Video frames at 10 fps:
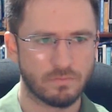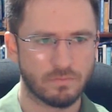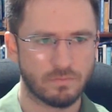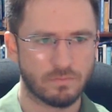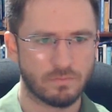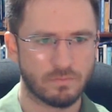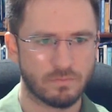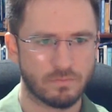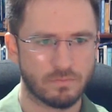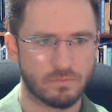
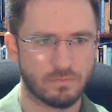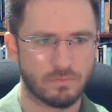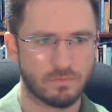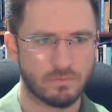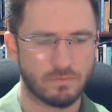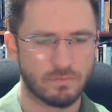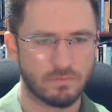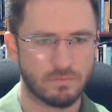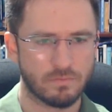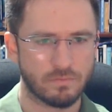
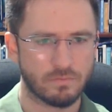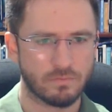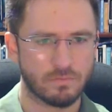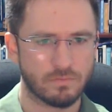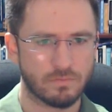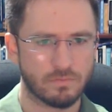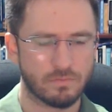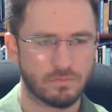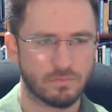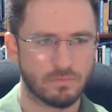
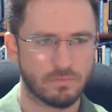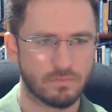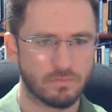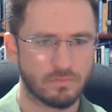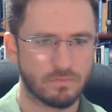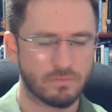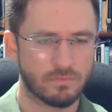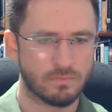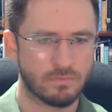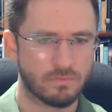
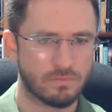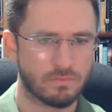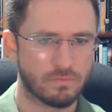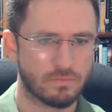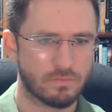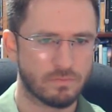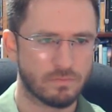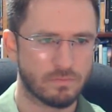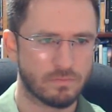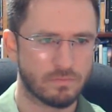
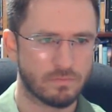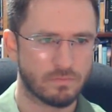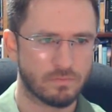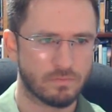The person shown says nothing.